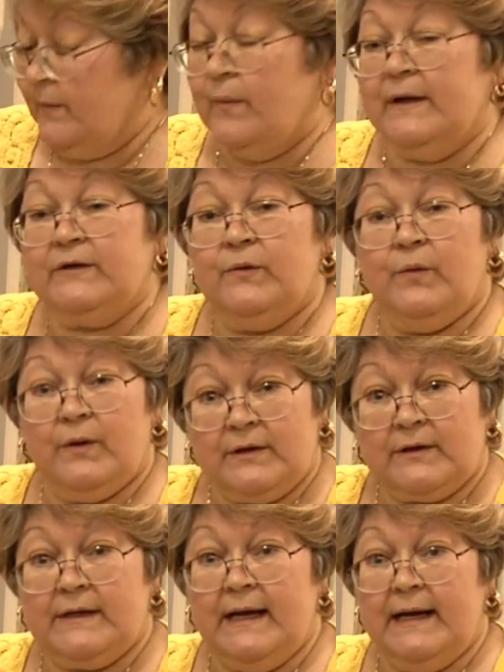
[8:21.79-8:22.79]

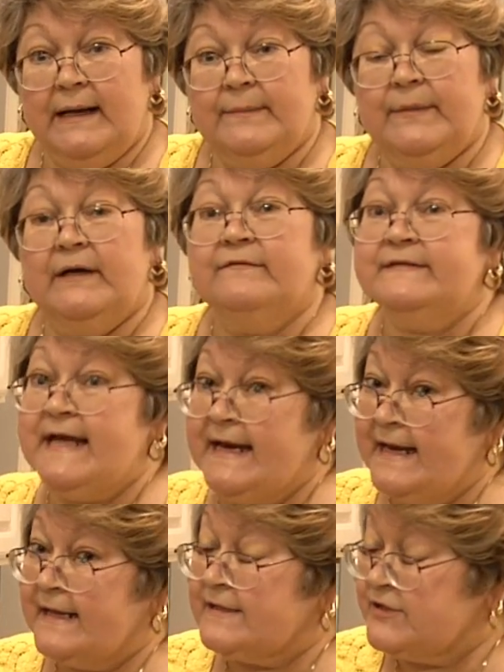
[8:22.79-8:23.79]
1/4 cup of
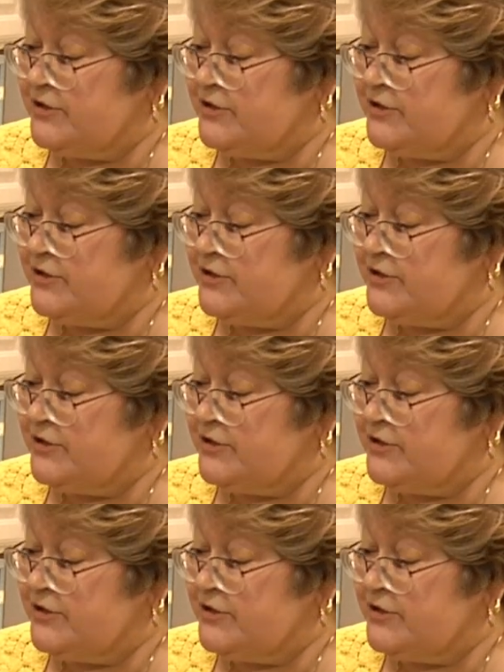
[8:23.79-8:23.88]
10x